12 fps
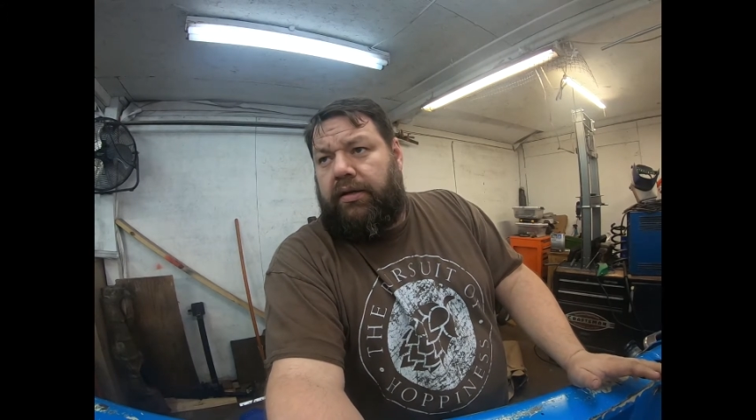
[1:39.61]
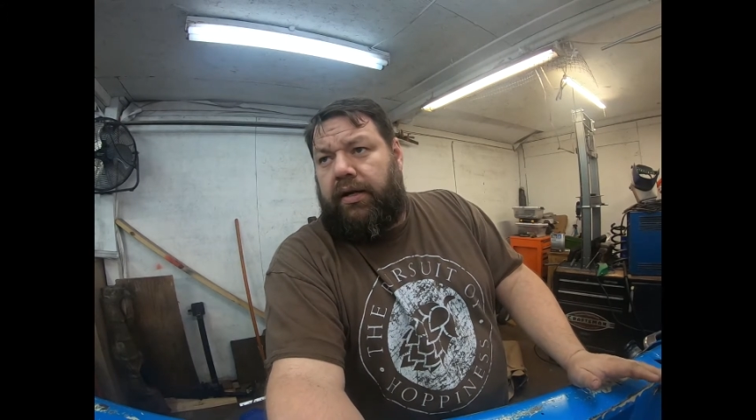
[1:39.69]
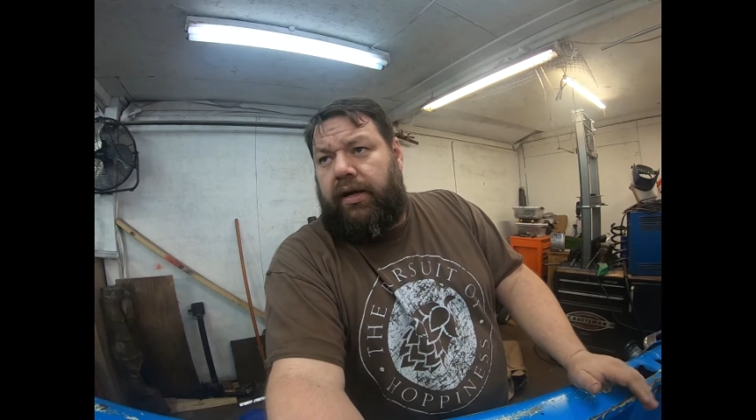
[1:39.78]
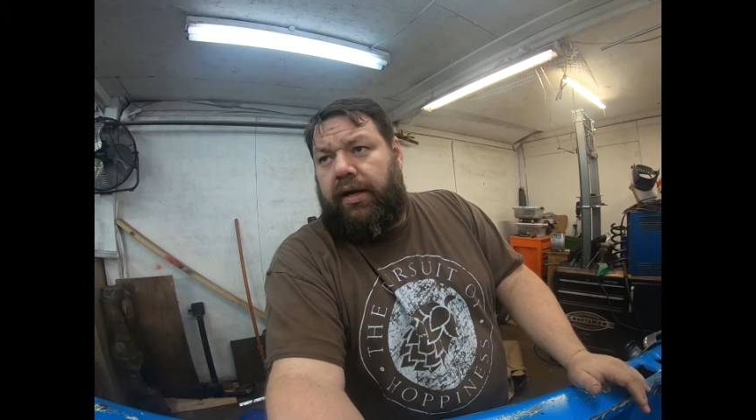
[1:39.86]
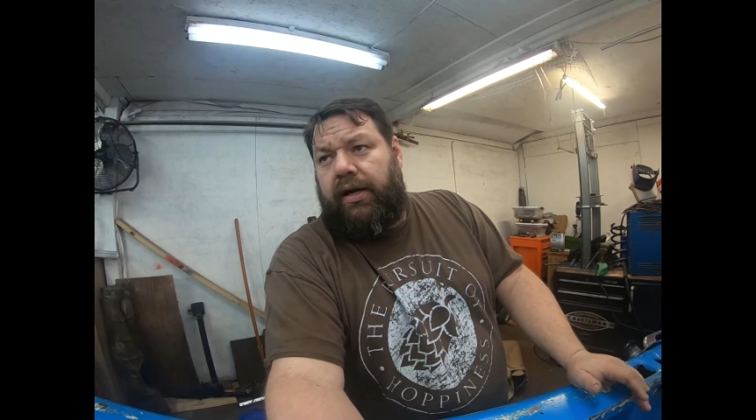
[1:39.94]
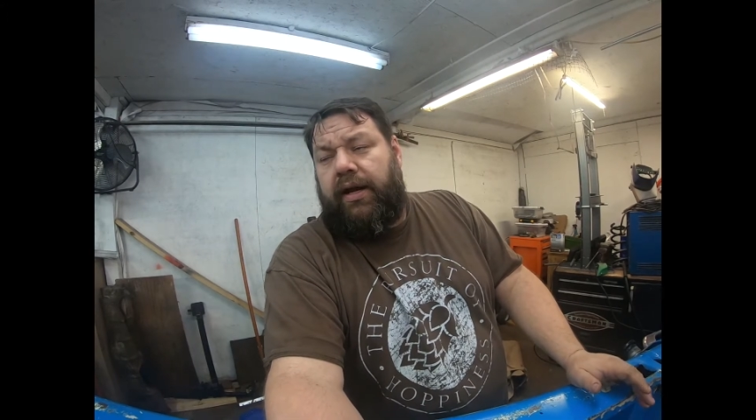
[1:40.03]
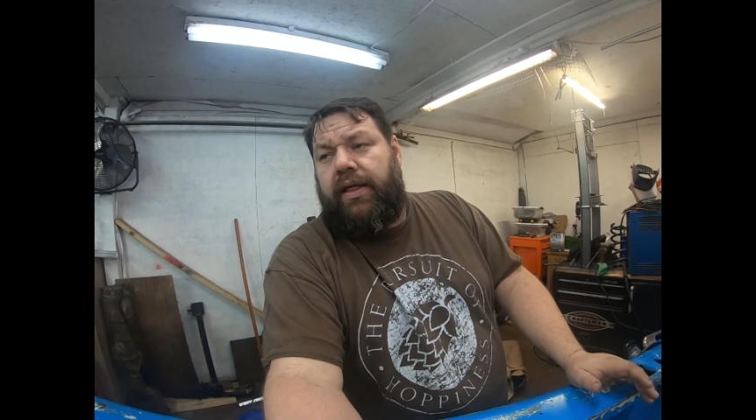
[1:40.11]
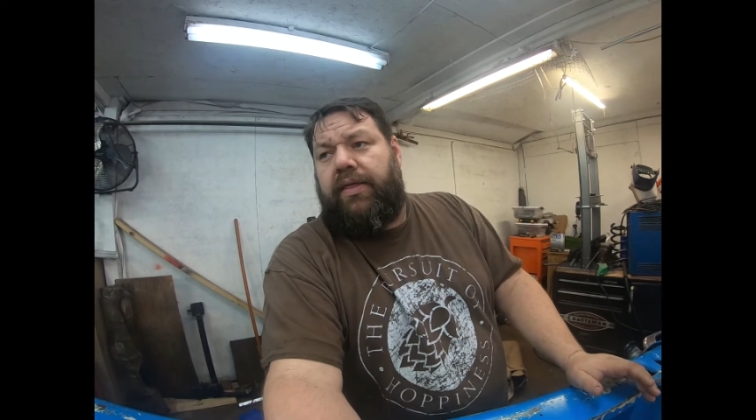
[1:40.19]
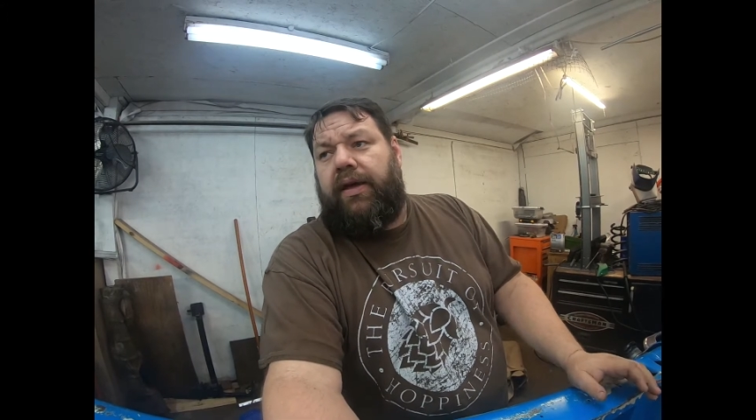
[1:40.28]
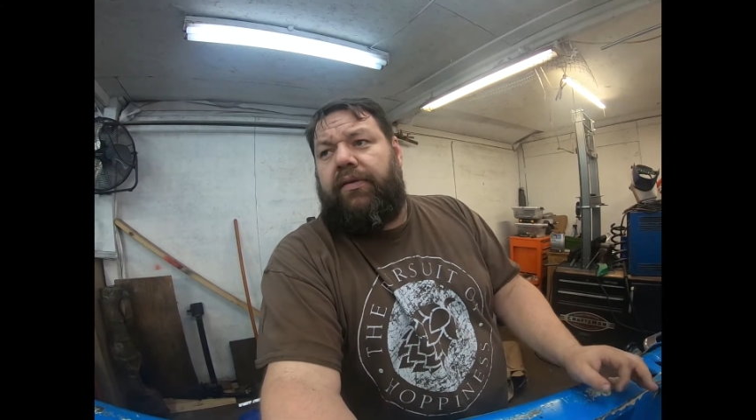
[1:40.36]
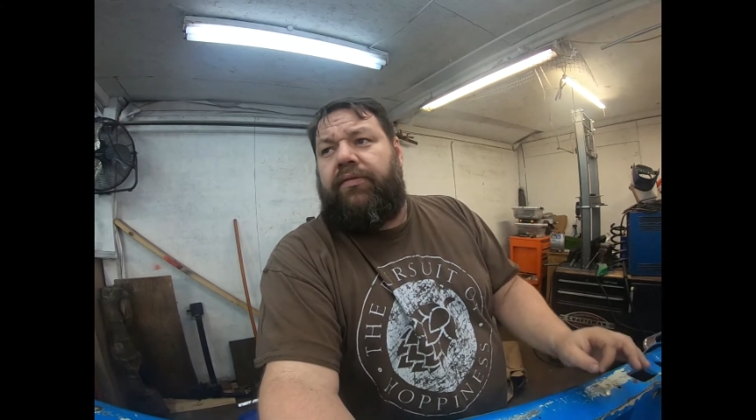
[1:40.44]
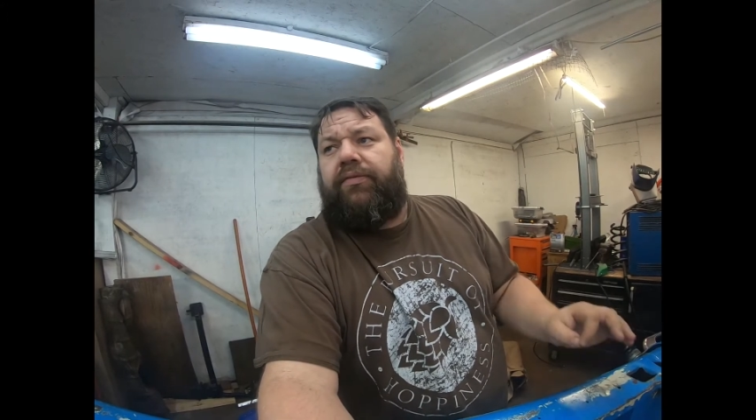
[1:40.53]
and
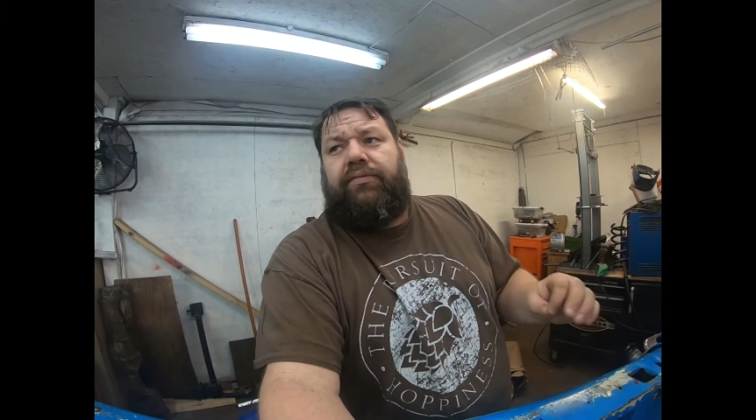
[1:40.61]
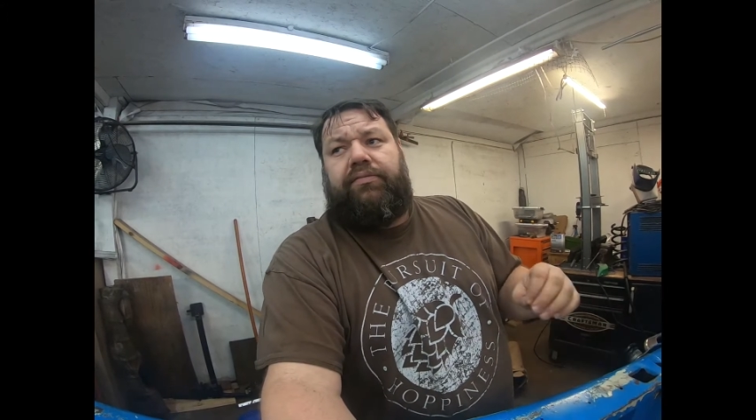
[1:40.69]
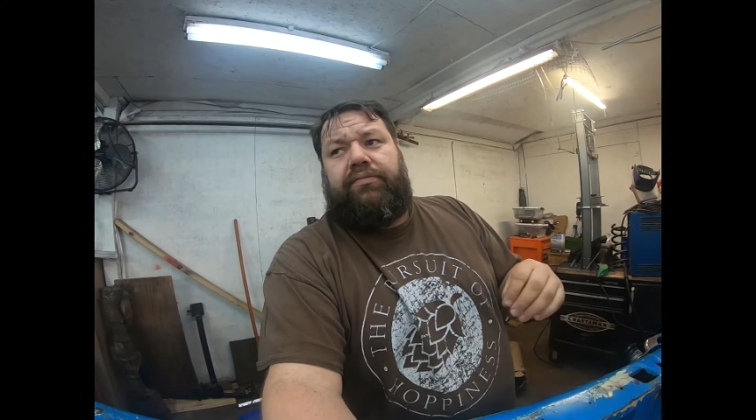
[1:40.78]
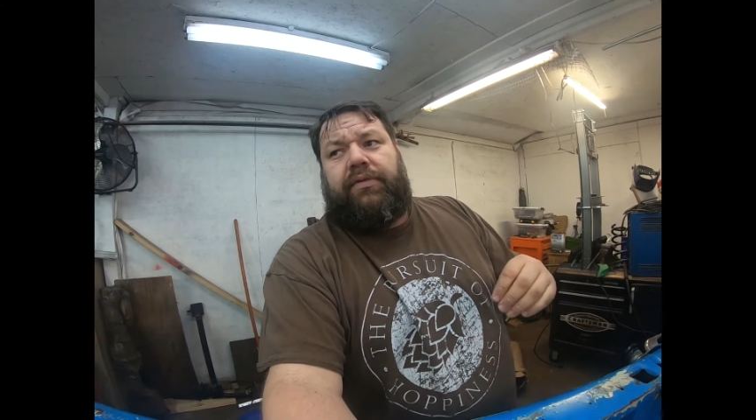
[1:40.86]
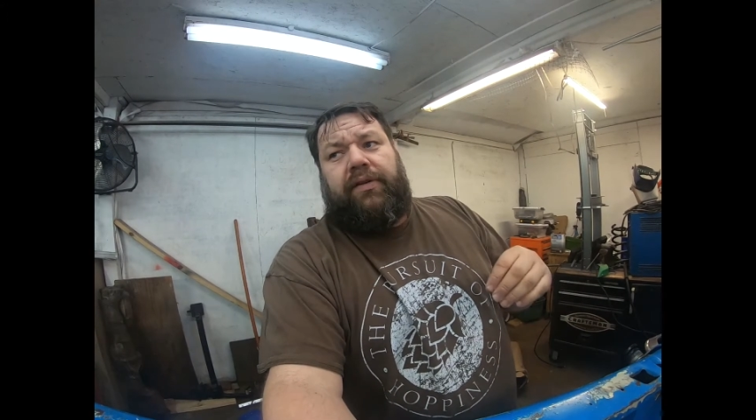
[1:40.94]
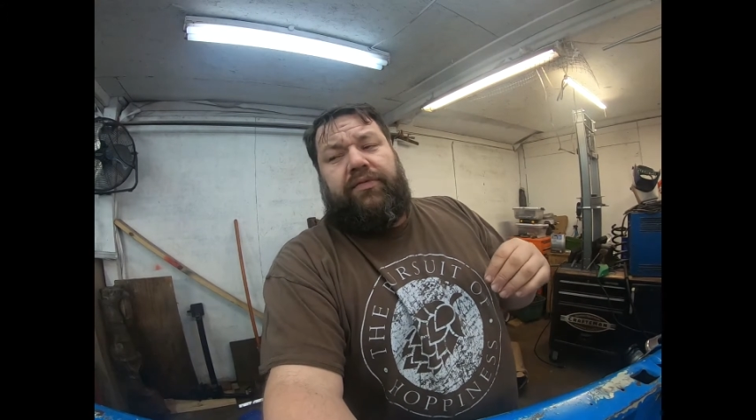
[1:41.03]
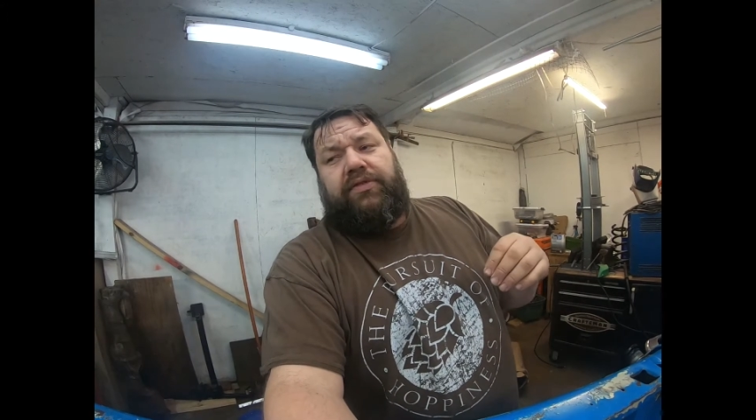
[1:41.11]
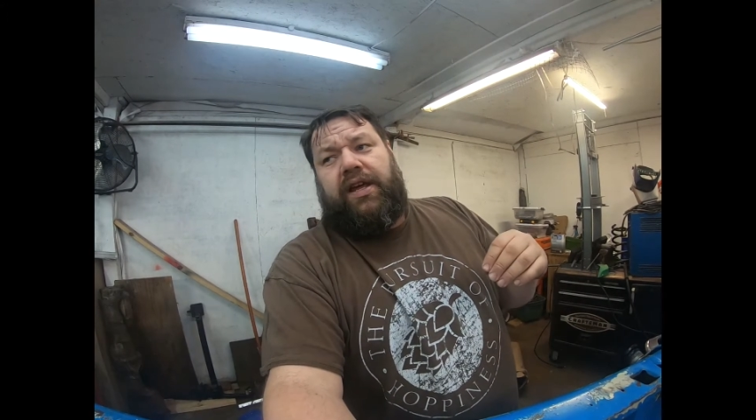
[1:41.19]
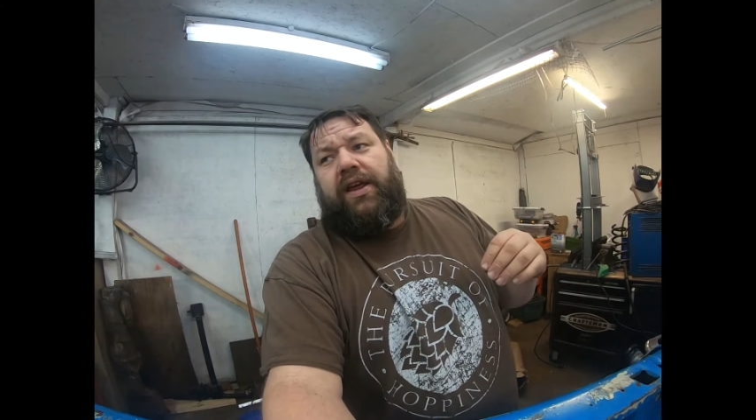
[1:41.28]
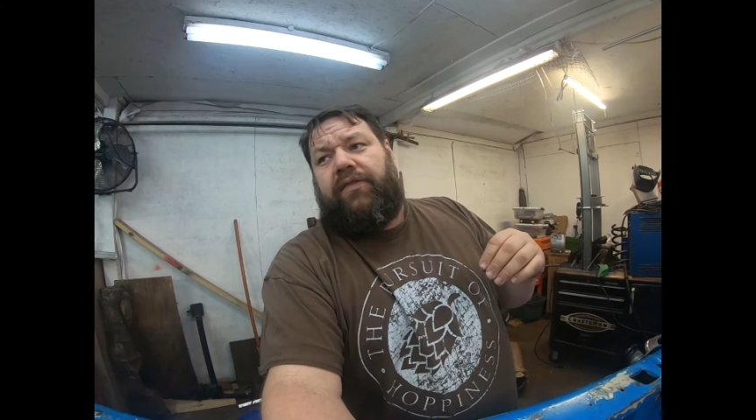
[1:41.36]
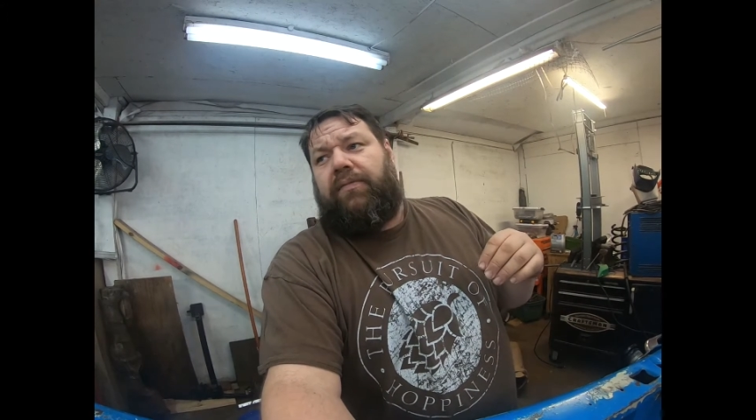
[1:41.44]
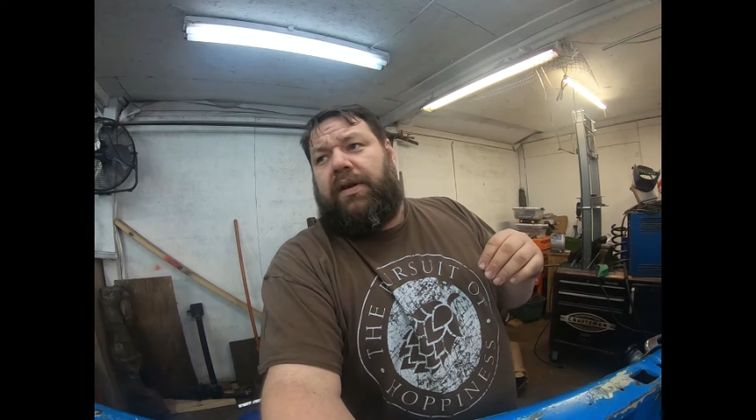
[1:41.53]
they've saved